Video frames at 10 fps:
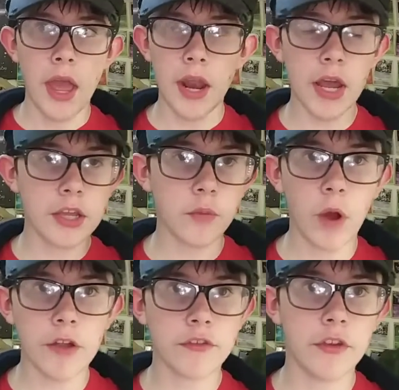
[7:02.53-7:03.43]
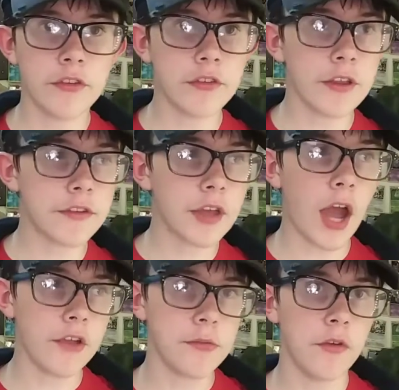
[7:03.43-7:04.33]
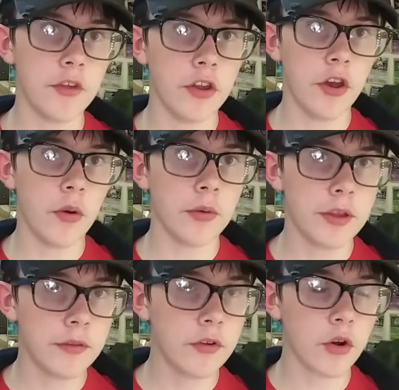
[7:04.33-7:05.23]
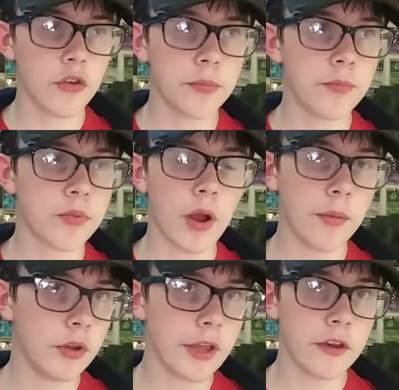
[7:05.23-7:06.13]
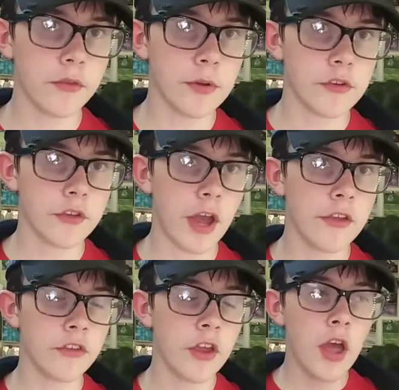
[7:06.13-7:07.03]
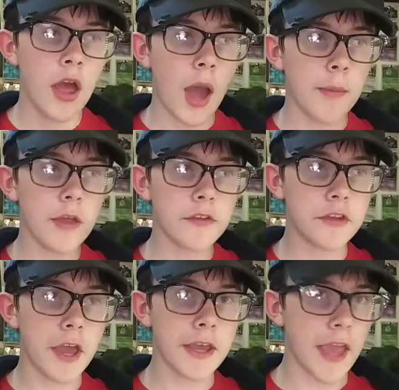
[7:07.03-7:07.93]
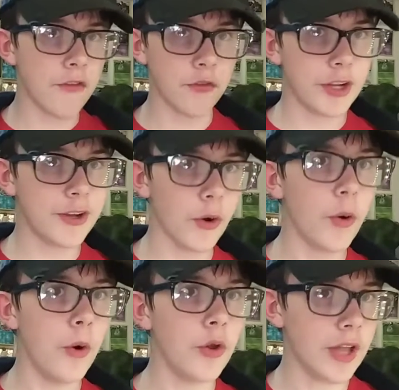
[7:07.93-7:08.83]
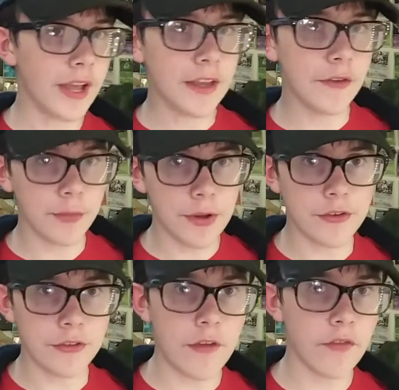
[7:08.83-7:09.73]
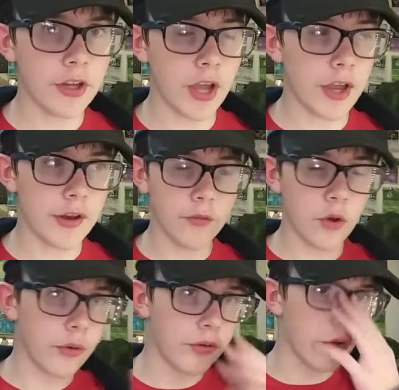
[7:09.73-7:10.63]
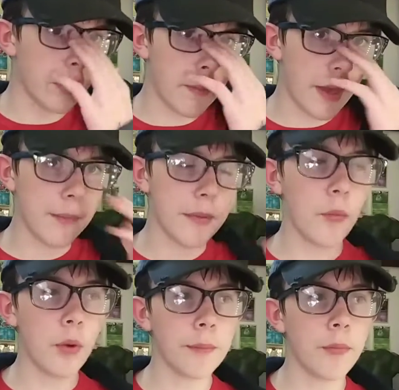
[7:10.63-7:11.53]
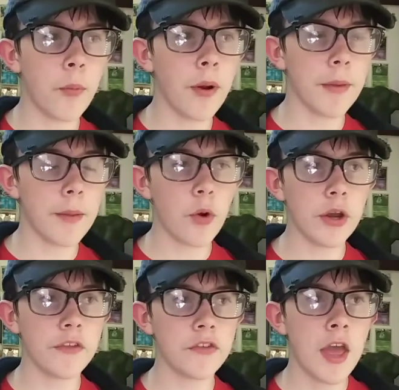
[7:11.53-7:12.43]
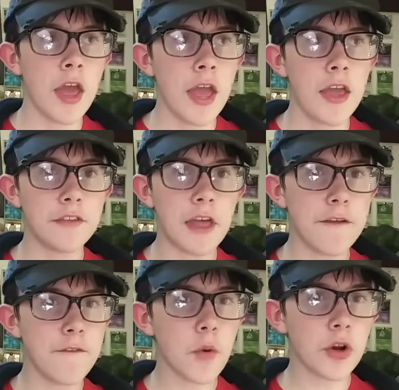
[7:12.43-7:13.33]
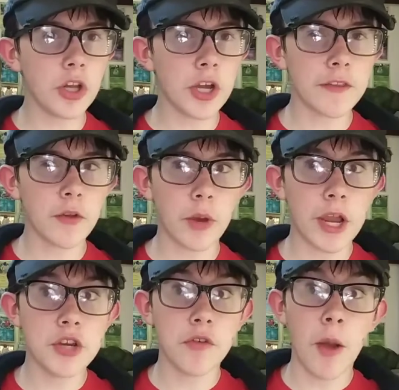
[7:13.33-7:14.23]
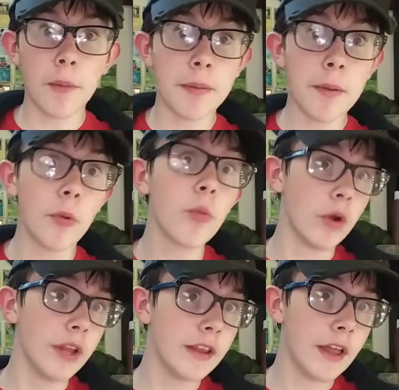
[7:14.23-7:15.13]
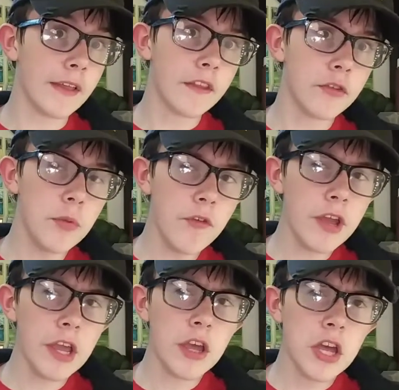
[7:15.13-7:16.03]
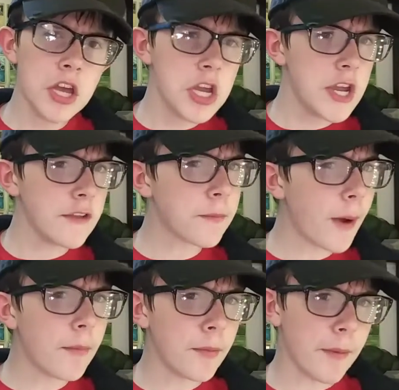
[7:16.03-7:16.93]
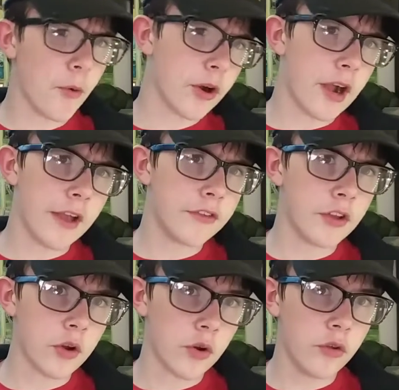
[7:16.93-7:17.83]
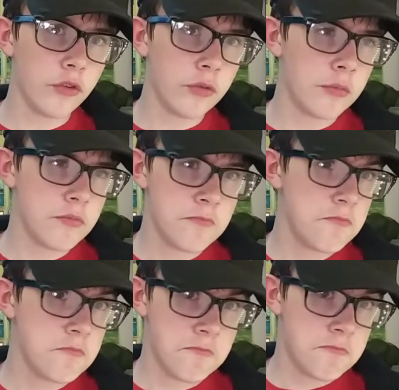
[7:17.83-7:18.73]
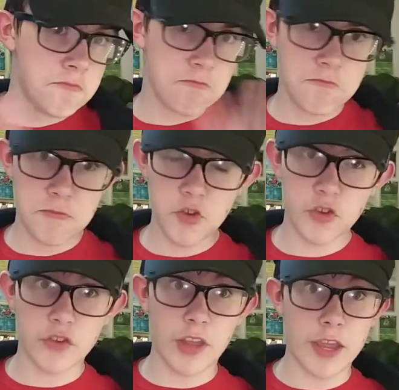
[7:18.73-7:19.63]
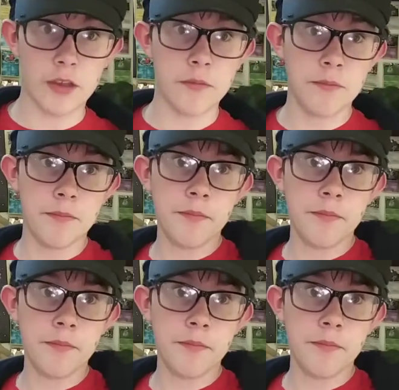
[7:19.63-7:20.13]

And I could watch it. It's it's a guys movie, you know. Girls probably won't like it as much as guys. I'm not saying every girl won't like it as much as every guy. Don't don't get mad at me. what point my point is is that if we were to look at the ratio of how many people really like this movie, it's probably more guys than girls. Just saying.